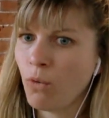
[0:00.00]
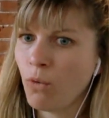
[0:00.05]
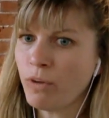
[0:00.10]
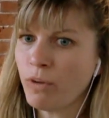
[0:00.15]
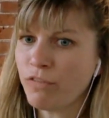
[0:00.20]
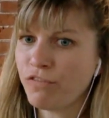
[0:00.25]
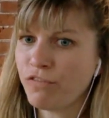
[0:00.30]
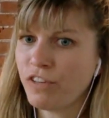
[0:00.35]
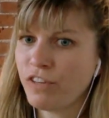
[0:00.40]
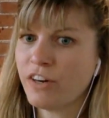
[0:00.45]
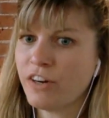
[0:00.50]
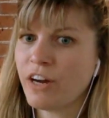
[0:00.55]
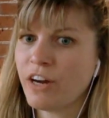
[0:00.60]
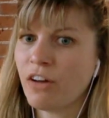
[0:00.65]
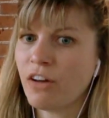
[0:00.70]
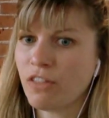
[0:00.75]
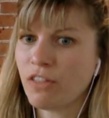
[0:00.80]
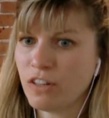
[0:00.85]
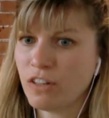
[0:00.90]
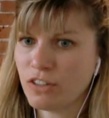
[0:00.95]
We figure
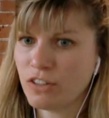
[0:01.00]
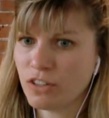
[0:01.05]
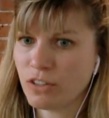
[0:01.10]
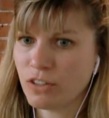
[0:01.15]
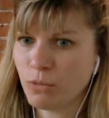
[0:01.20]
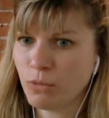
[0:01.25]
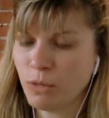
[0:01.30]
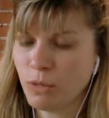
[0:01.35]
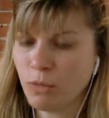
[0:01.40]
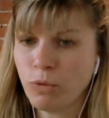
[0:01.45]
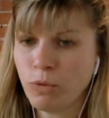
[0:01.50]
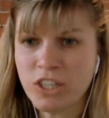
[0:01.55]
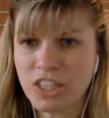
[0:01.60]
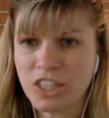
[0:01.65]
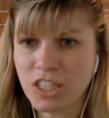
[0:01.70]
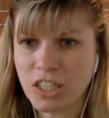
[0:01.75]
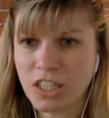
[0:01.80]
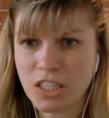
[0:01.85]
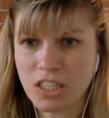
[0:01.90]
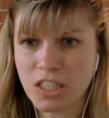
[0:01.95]
out things that we
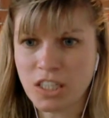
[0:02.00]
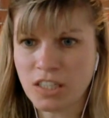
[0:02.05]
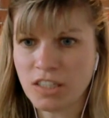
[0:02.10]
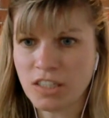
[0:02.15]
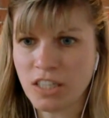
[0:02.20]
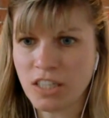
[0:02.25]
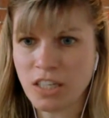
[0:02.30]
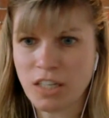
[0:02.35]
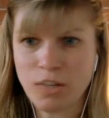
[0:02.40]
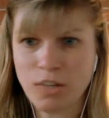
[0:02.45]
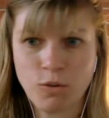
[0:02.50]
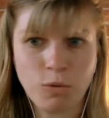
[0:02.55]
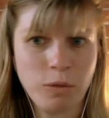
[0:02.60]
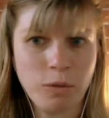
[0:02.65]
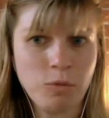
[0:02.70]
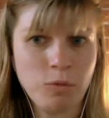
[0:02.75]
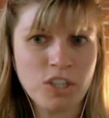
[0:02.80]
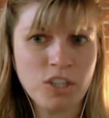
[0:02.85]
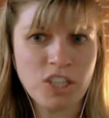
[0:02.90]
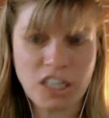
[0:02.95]
wish CSS did, or
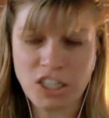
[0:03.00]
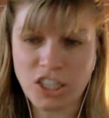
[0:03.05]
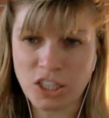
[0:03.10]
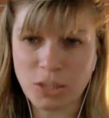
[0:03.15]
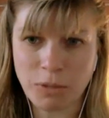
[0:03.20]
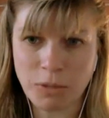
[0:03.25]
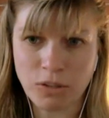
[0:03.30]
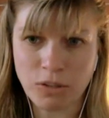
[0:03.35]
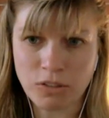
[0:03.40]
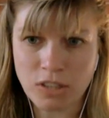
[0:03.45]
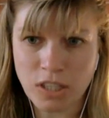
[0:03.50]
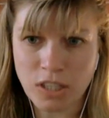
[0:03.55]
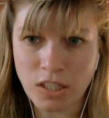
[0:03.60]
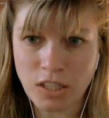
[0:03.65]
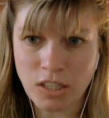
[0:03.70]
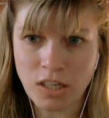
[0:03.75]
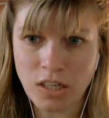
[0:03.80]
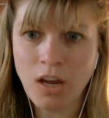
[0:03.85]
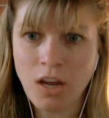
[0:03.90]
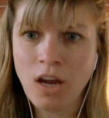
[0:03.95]
we wish HTML
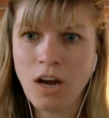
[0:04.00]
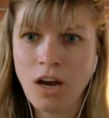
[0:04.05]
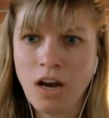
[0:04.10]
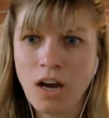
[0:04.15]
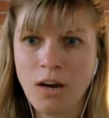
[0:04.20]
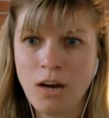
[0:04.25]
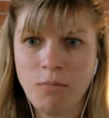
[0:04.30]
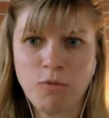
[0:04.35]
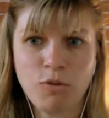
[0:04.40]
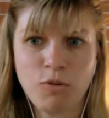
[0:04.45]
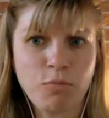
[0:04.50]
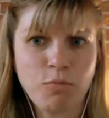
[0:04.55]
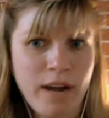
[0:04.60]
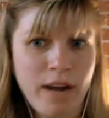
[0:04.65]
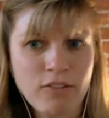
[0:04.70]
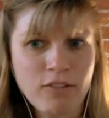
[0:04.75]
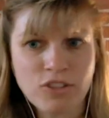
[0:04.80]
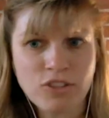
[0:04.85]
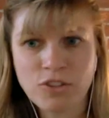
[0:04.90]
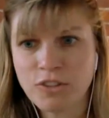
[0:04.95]
did, or
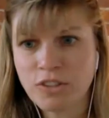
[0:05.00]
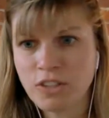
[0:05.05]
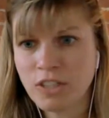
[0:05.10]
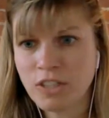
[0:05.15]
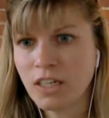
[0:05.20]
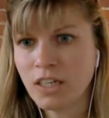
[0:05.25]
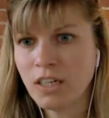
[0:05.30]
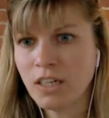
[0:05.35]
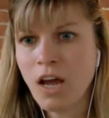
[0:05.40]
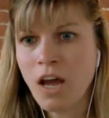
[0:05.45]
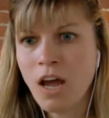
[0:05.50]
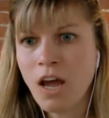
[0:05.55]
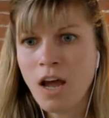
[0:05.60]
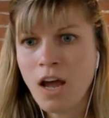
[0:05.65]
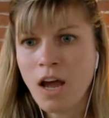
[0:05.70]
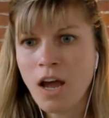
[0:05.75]
browsers did.